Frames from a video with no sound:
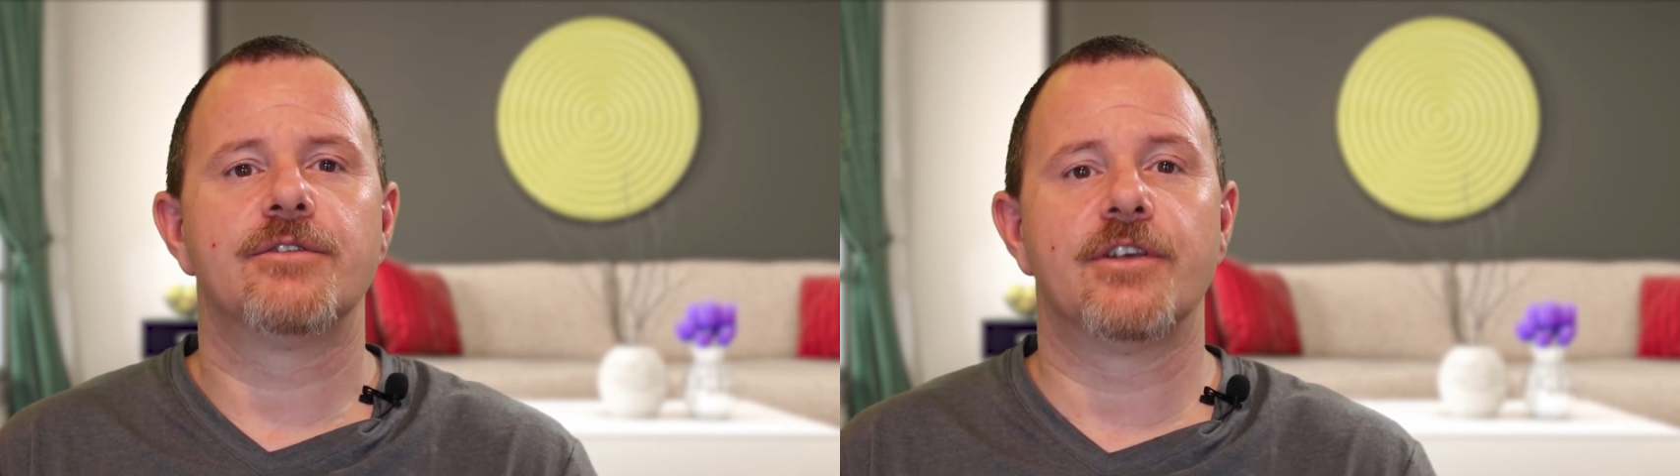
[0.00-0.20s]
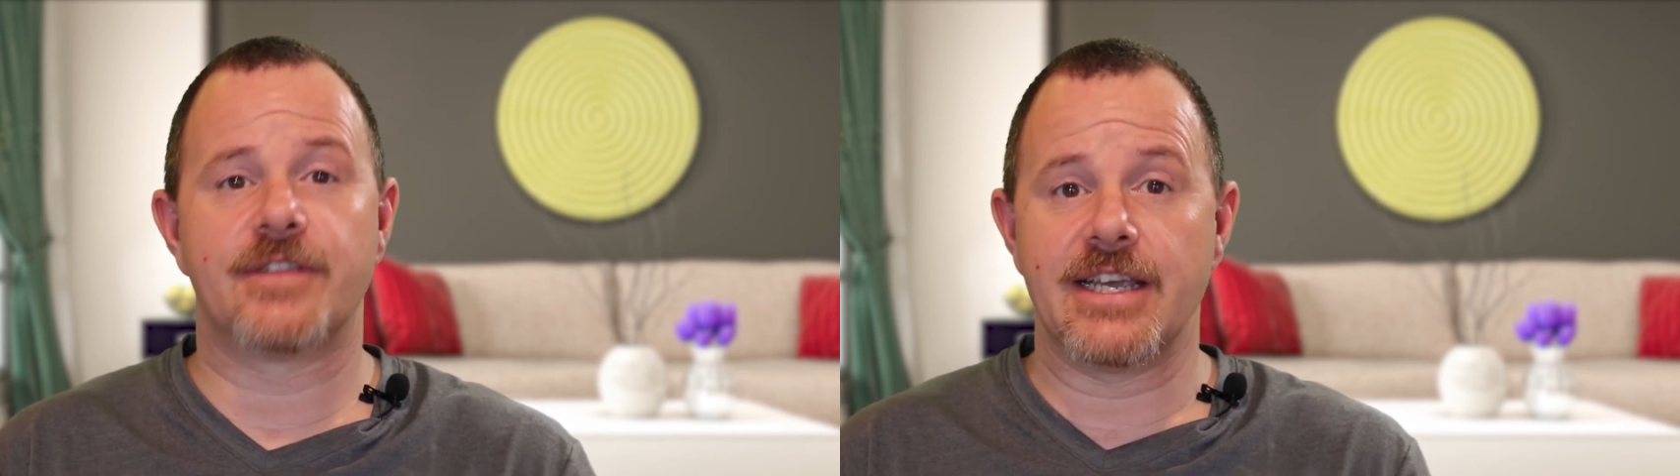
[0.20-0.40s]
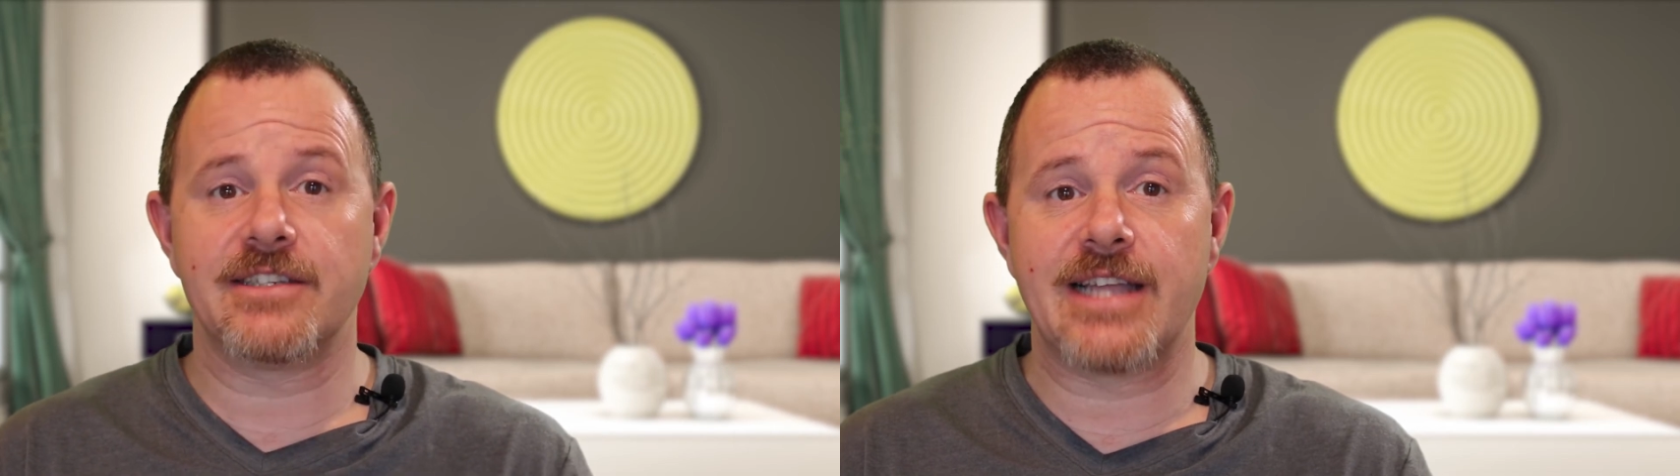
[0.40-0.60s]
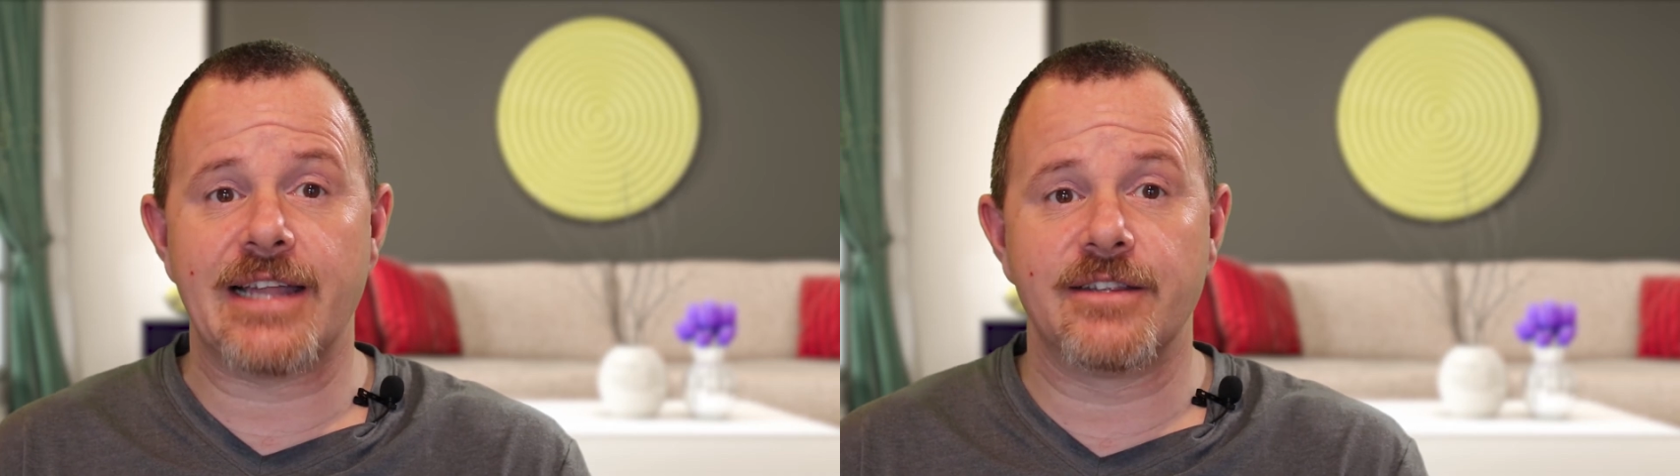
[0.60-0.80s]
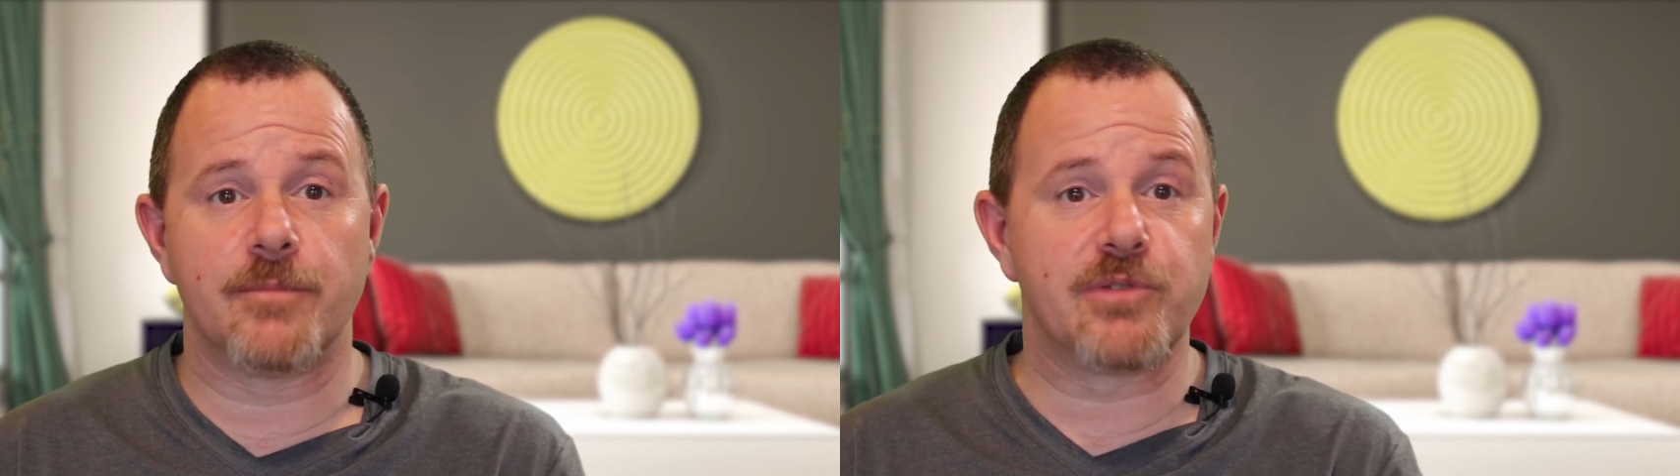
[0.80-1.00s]
the things
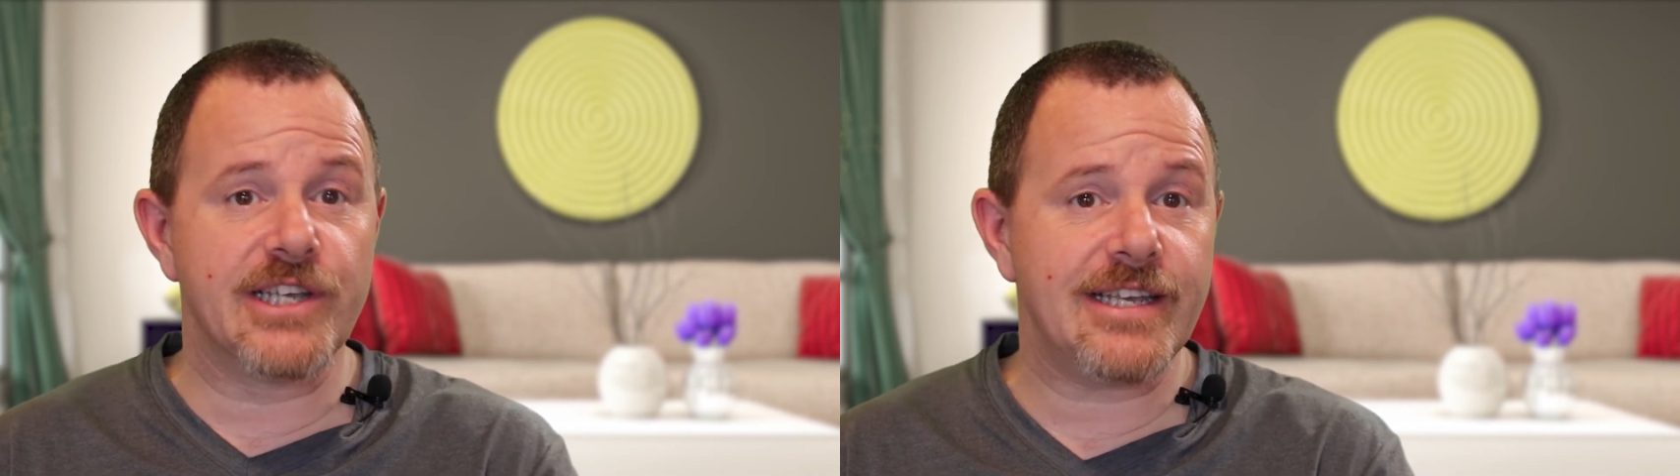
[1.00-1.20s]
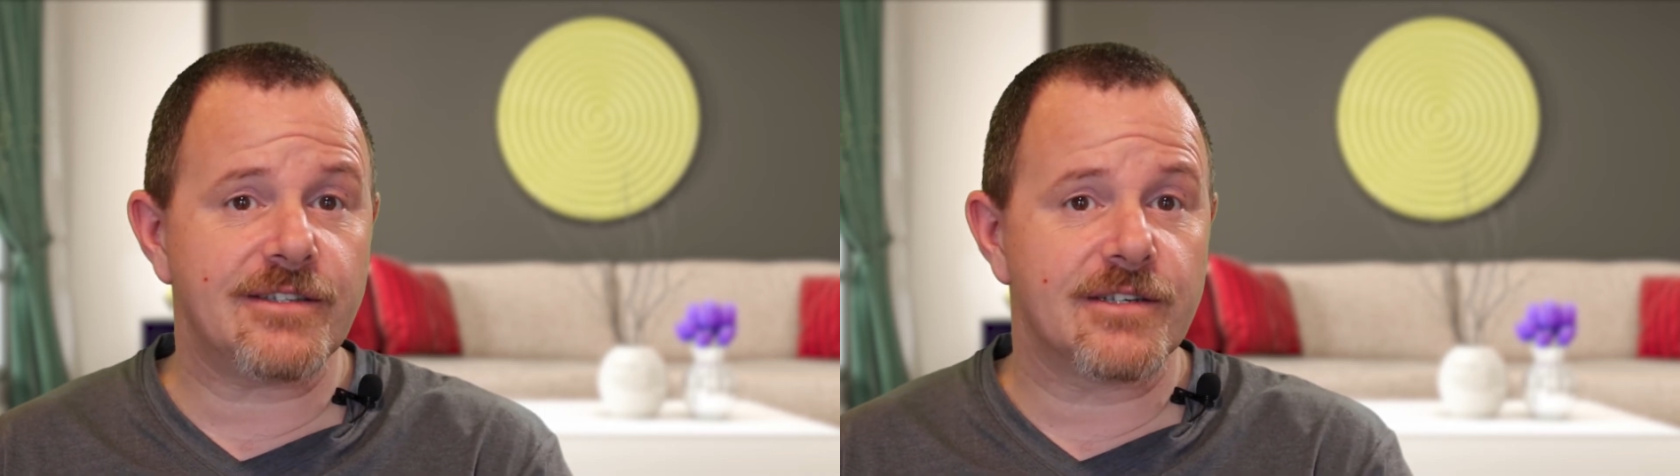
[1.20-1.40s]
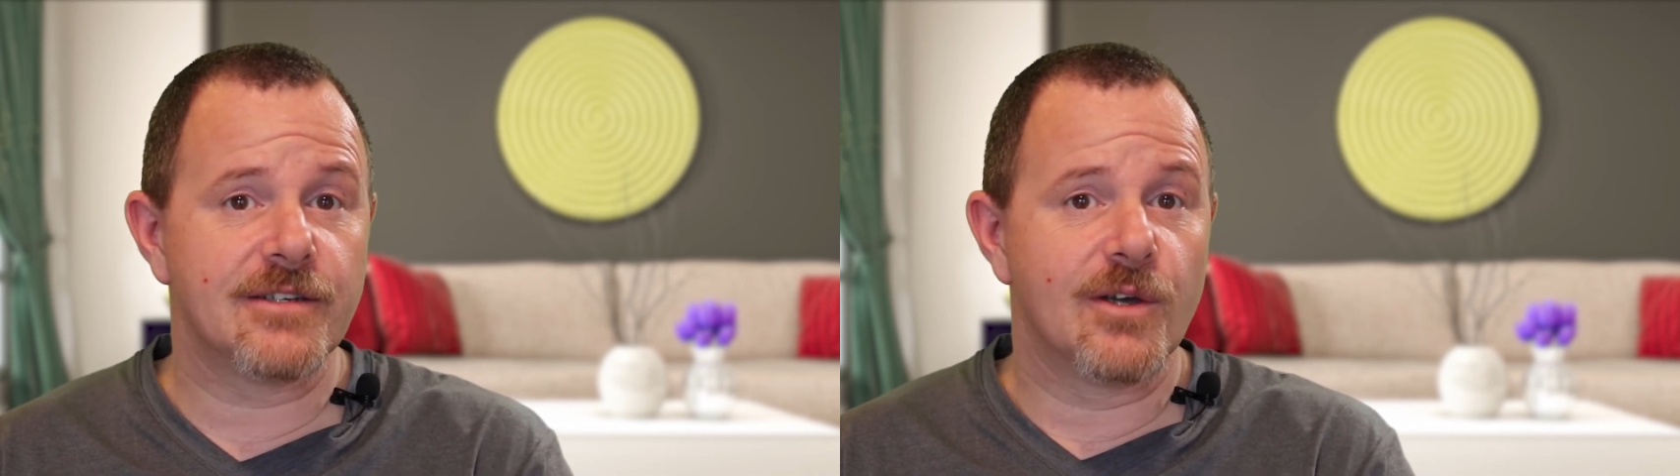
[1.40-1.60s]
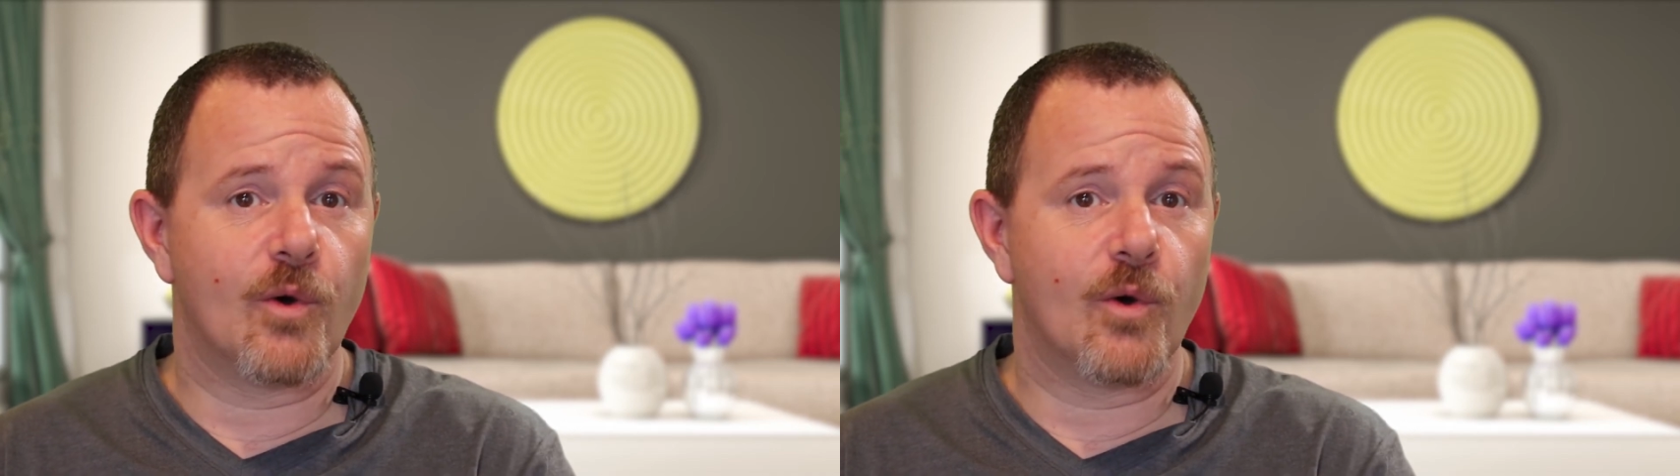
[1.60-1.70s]
that deplete